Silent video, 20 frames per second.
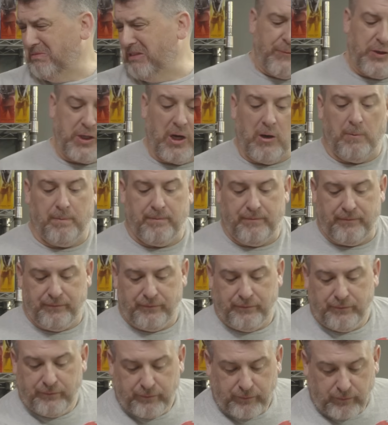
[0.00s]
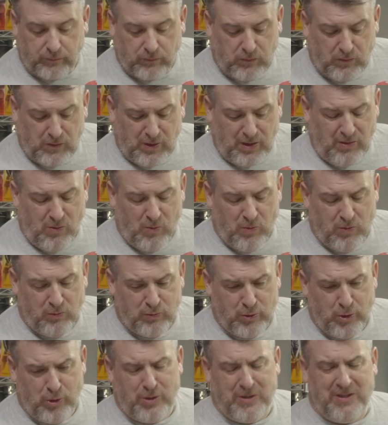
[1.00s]
So,
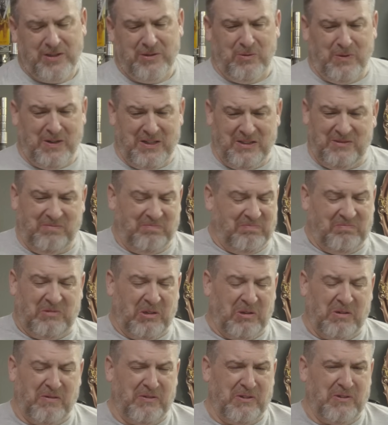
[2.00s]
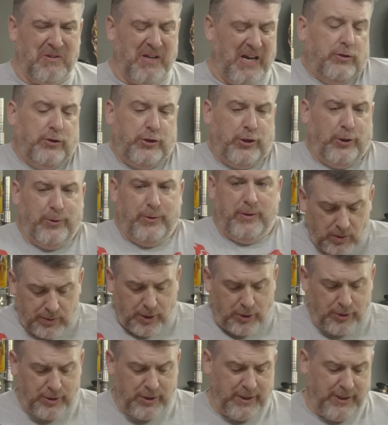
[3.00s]
rule 1, don't ever do that. 2,
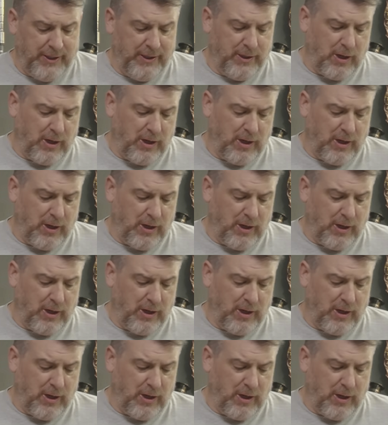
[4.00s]
turn your heat